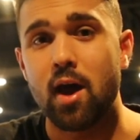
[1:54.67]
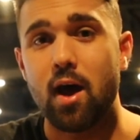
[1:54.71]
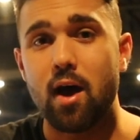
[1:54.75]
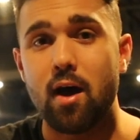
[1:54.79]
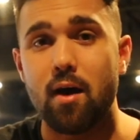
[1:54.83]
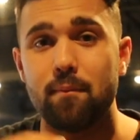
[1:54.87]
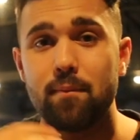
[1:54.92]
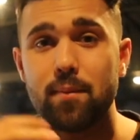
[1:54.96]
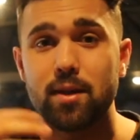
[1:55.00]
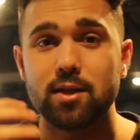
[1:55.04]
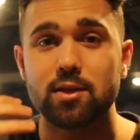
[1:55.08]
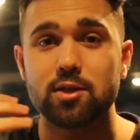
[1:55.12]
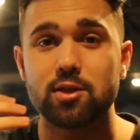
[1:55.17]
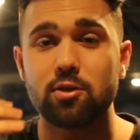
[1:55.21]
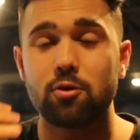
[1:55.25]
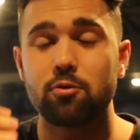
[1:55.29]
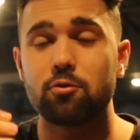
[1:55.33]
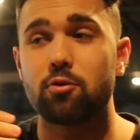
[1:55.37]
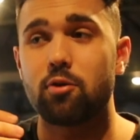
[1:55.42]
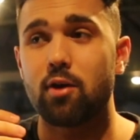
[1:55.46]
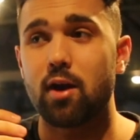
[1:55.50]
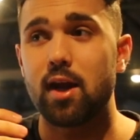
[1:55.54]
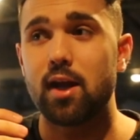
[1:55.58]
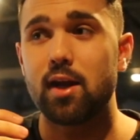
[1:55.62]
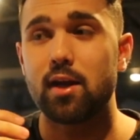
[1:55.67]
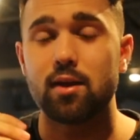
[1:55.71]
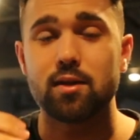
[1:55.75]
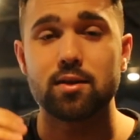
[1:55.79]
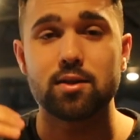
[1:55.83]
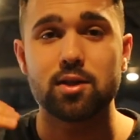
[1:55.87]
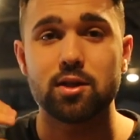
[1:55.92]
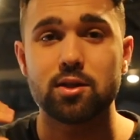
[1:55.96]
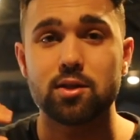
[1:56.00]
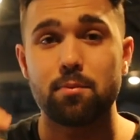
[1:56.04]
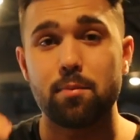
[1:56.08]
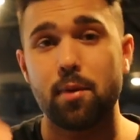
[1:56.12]
It's so great and
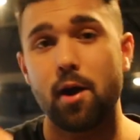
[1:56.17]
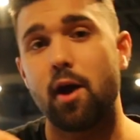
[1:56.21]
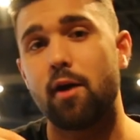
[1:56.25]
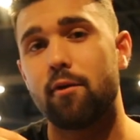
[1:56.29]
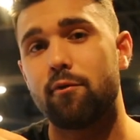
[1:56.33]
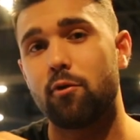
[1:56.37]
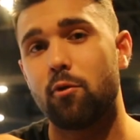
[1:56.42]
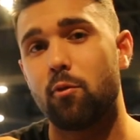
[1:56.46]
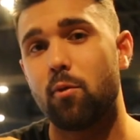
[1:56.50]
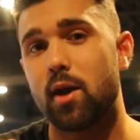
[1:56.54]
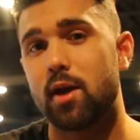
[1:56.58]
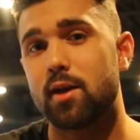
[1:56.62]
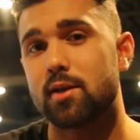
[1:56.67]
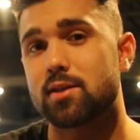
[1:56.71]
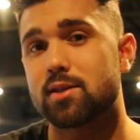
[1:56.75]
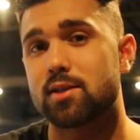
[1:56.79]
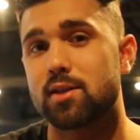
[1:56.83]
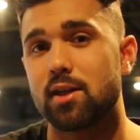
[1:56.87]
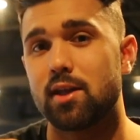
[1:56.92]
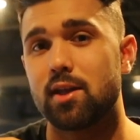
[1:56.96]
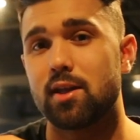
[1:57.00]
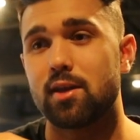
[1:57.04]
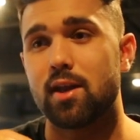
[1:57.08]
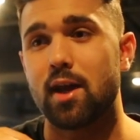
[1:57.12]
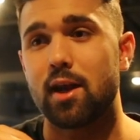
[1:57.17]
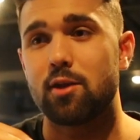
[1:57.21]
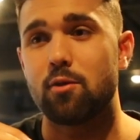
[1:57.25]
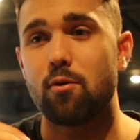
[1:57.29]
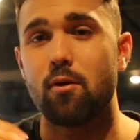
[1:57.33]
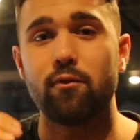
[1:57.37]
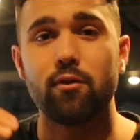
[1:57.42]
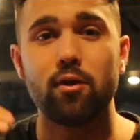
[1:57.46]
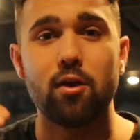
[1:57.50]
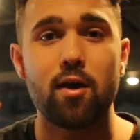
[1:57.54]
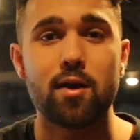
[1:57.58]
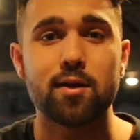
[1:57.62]
such a powerful way to see that you
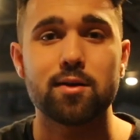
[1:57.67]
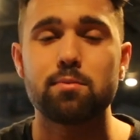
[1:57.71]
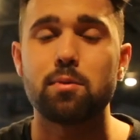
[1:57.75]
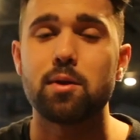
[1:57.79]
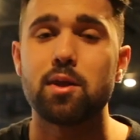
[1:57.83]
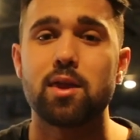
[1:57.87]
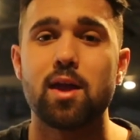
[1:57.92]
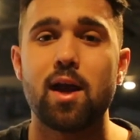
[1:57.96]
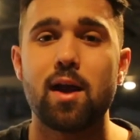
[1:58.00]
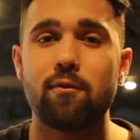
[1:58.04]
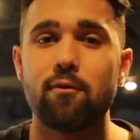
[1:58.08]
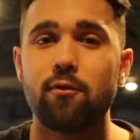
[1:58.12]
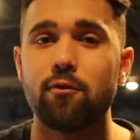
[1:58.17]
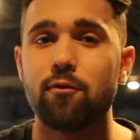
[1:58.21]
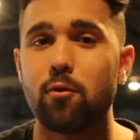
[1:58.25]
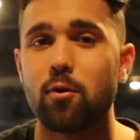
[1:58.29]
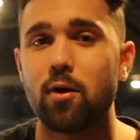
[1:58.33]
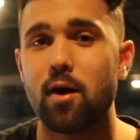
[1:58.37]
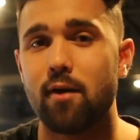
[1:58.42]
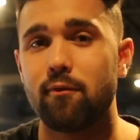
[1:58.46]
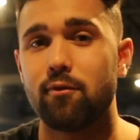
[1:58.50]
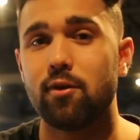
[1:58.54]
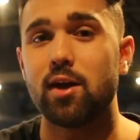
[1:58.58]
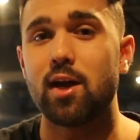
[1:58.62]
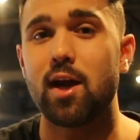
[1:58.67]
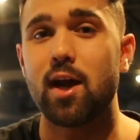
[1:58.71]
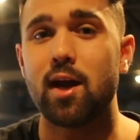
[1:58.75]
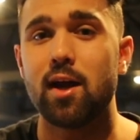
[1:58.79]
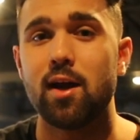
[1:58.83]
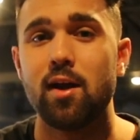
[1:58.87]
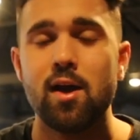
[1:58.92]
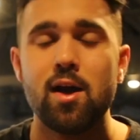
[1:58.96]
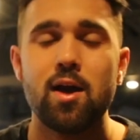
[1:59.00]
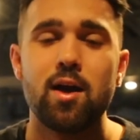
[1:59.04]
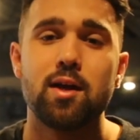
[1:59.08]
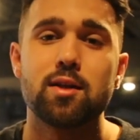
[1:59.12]
have a lot to be thankful for every
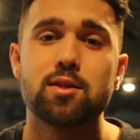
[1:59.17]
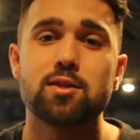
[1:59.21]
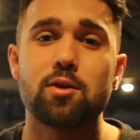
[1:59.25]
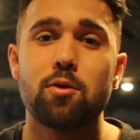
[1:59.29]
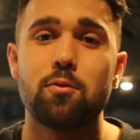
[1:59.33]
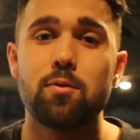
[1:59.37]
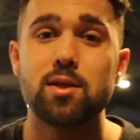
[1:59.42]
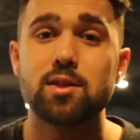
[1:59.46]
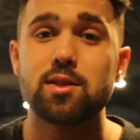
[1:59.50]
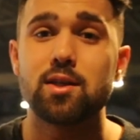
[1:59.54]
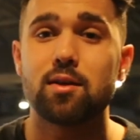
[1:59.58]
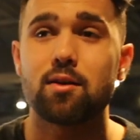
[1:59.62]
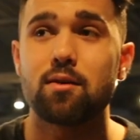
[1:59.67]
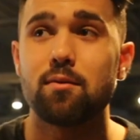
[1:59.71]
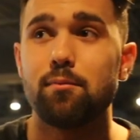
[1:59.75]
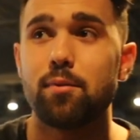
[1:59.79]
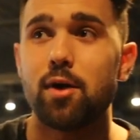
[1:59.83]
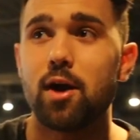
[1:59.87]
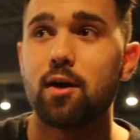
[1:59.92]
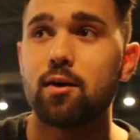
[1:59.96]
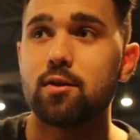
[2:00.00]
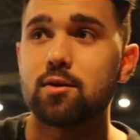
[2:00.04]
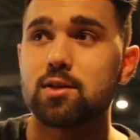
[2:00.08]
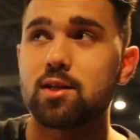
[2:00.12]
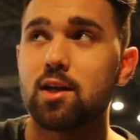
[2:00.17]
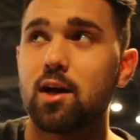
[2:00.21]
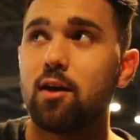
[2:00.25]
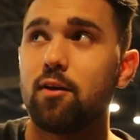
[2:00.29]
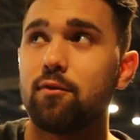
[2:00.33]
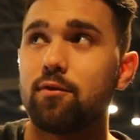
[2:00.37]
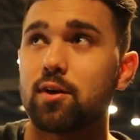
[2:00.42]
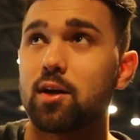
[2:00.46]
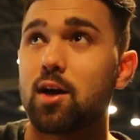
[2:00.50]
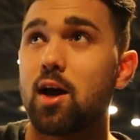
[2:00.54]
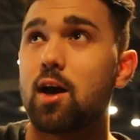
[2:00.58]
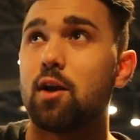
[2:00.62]
day. It's so easy to compare
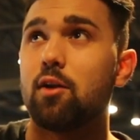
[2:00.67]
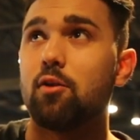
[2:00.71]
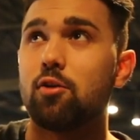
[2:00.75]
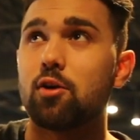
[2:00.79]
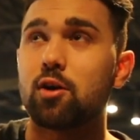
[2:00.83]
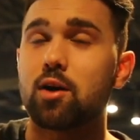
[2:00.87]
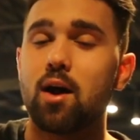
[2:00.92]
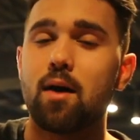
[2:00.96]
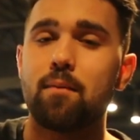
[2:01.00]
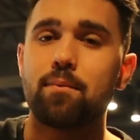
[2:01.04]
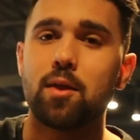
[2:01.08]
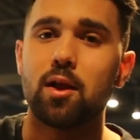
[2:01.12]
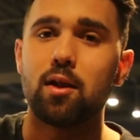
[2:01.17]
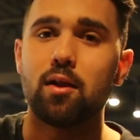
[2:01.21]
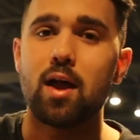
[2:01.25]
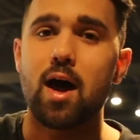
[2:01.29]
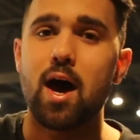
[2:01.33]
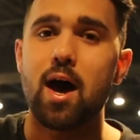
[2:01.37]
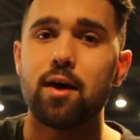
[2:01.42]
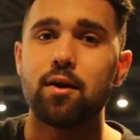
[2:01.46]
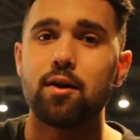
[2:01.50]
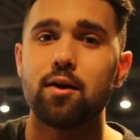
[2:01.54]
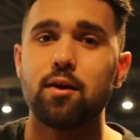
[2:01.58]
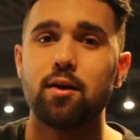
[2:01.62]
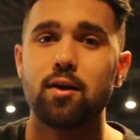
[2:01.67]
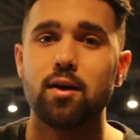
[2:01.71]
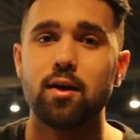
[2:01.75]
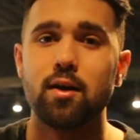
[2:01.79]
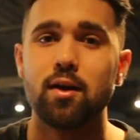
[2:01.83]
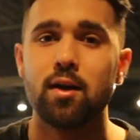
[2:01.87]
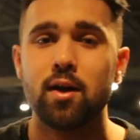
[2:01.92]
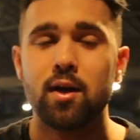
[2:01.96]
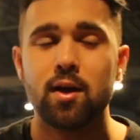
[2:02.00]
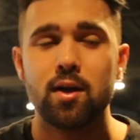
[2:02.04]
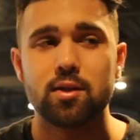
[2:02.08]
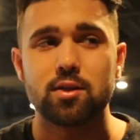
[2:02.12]
yourself and kind of look up the ladder
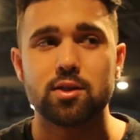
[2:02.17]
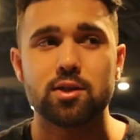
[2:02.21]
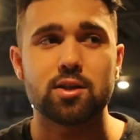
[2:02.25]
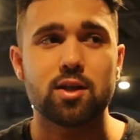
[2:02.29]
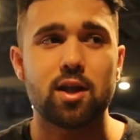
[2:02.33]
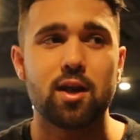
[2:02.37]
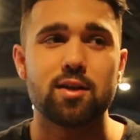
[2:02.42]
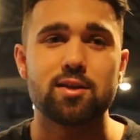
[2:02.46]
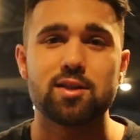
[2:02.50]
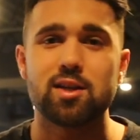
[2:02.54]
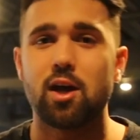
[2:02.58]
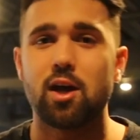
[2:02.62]
and just kind of